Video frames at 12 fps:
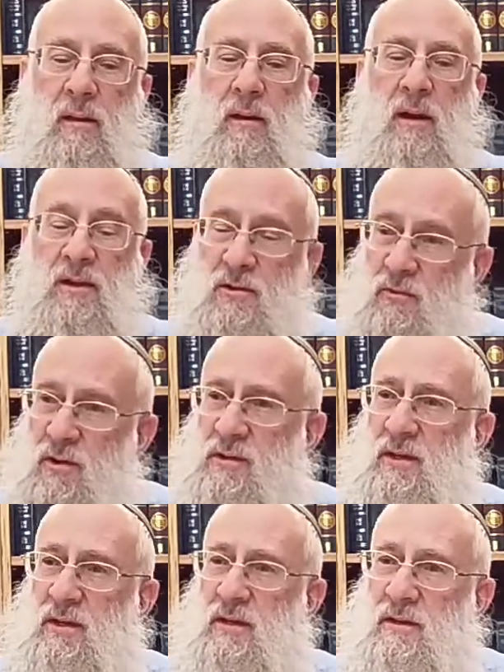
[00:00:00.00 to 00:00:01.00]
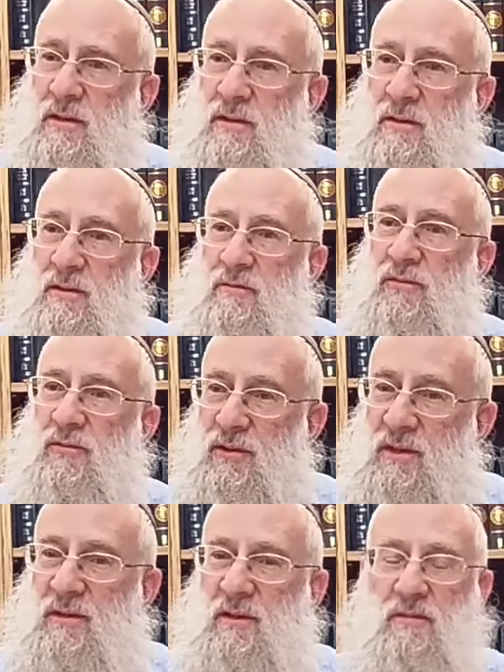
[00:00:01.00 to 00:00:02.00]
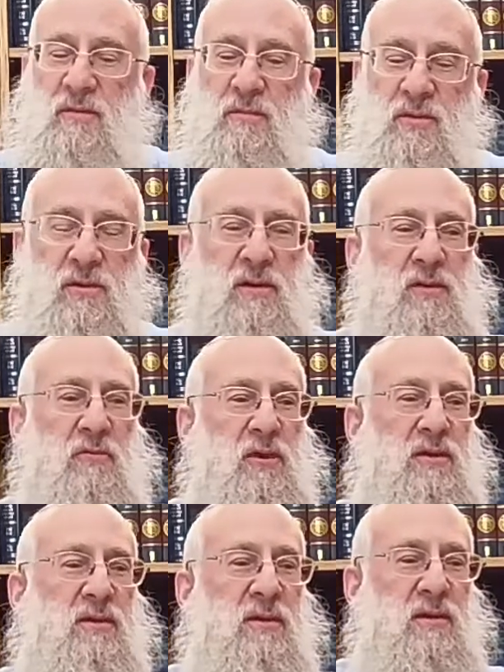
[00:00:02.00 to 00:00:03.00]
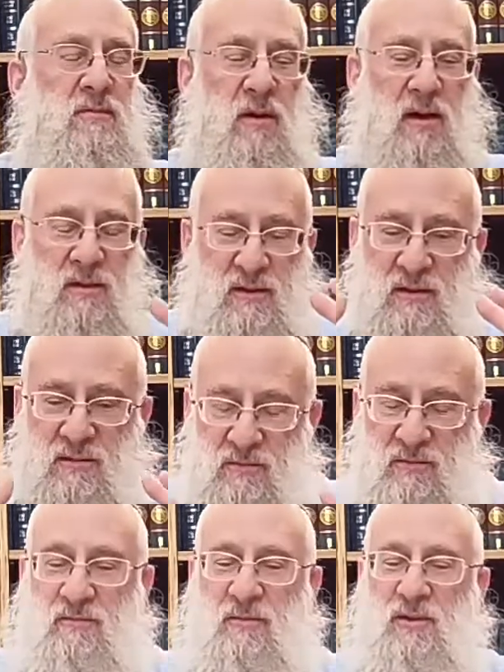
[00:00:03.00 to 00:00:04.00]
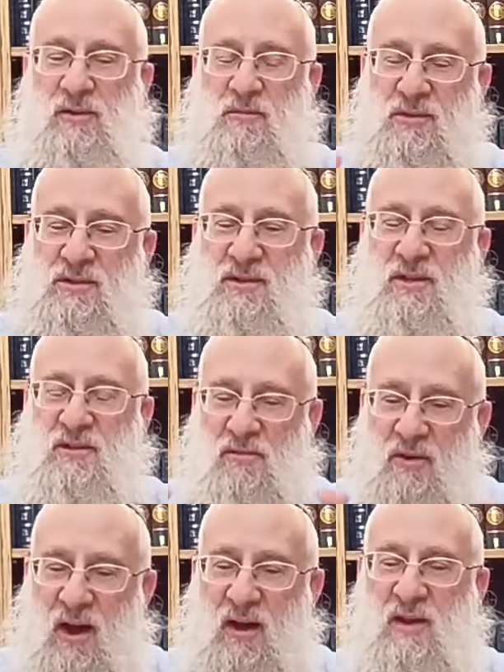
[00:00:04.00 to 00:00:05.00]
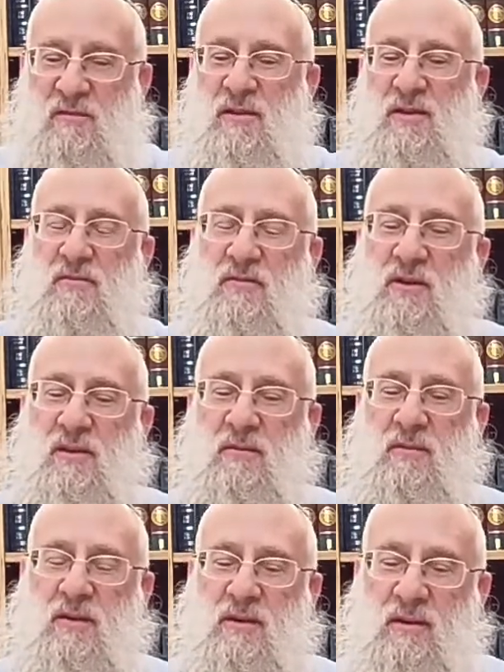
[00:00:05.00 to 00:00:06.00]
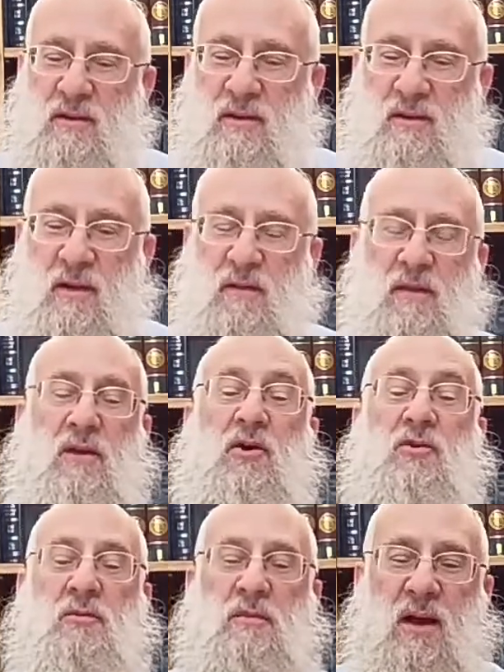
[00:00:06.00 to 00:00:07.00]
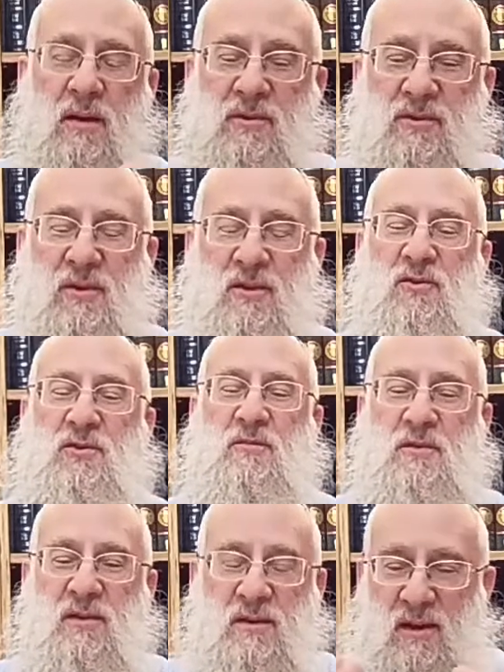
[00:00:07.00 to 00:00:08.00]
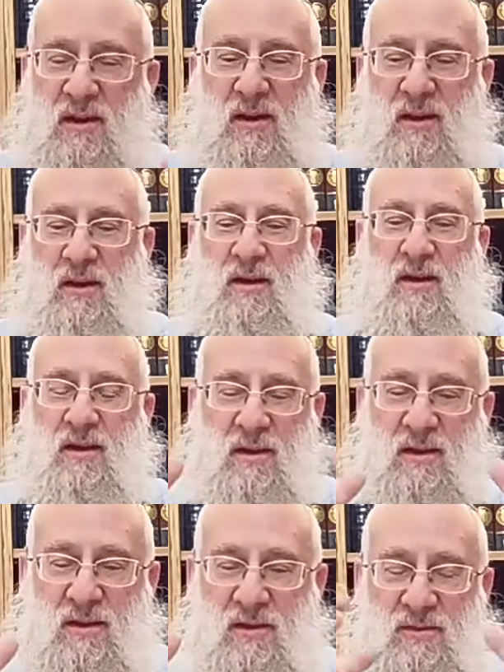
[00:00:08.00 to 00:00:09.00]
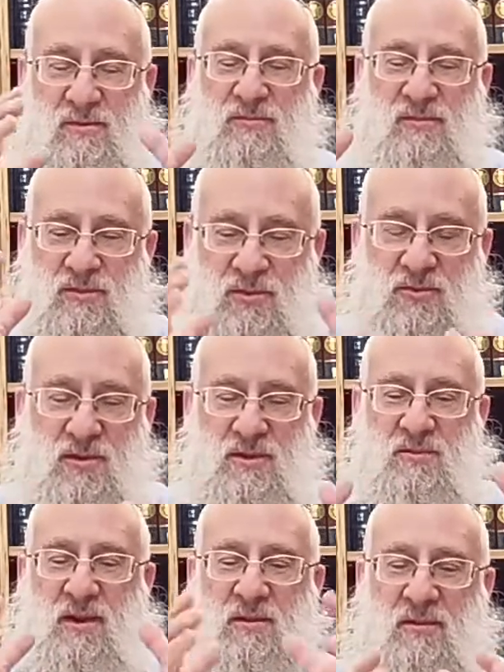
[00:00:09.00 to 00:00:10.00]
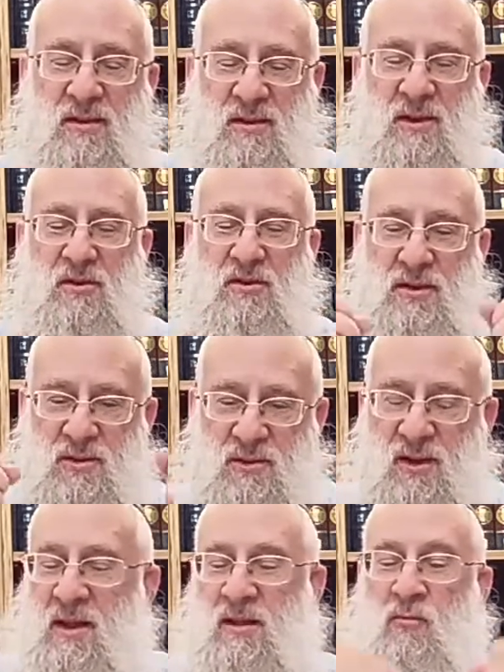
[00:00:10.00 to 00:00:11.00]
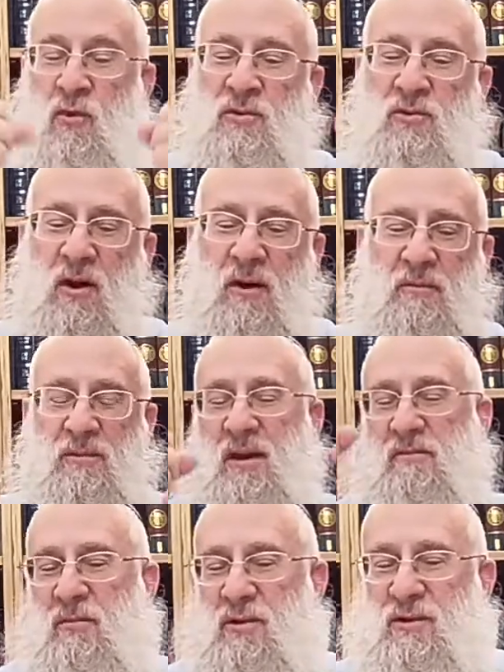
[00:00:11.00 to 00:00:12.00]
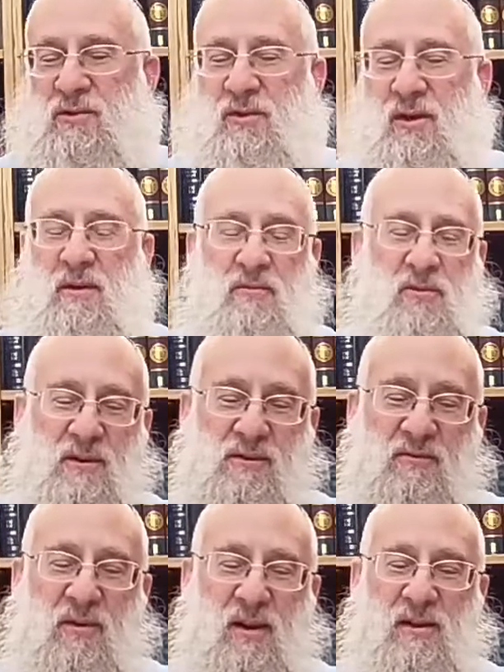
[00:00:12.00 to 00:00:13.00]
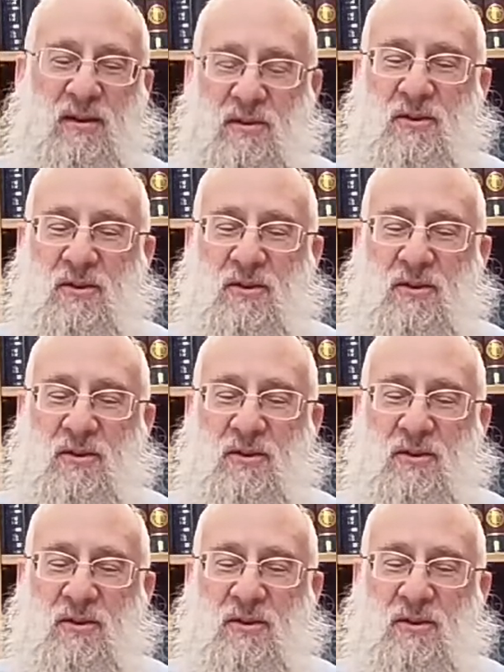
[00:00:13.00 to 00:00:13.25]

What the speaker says: And each one is needed. The fullness of the music, the richness is by the multiplicity, the variety of the different instruments. Not that they all should be Am Yisrael, they all should be Jewish, whatever. No, one drum. Everyone is a drum. Everyone is a violin.